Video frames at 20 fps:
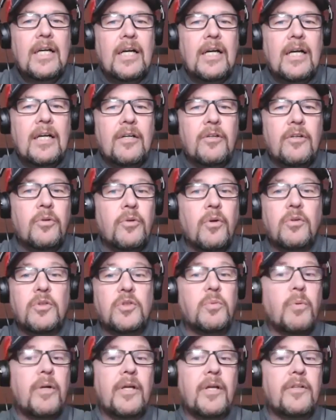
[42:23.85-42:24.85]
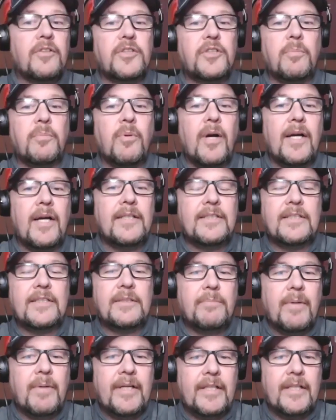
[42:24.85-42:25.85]
Who knows what other
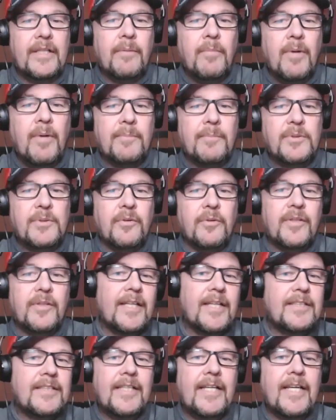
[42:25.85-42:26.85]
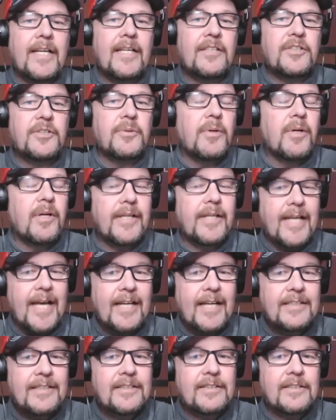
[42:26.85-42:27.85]
surprises might come up. So thanks again to our
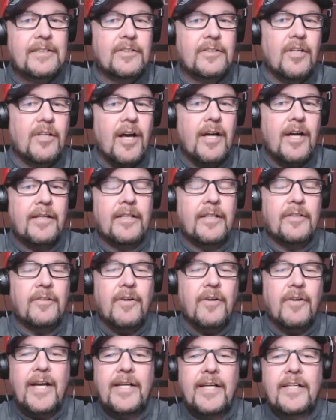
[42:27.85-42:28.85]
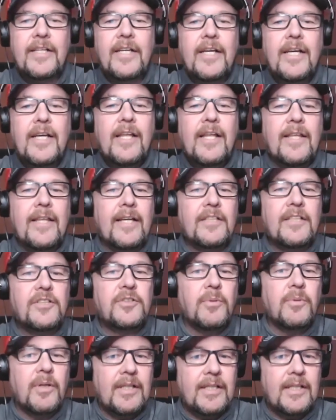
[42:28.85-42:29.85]
guests, Scott and Greg. Thanks
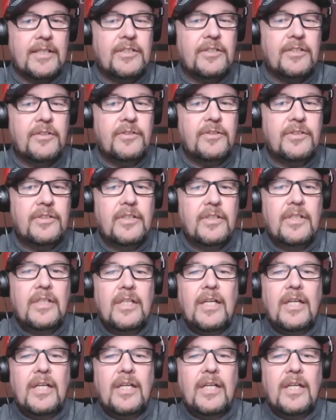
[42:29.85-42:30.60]
to our listeners.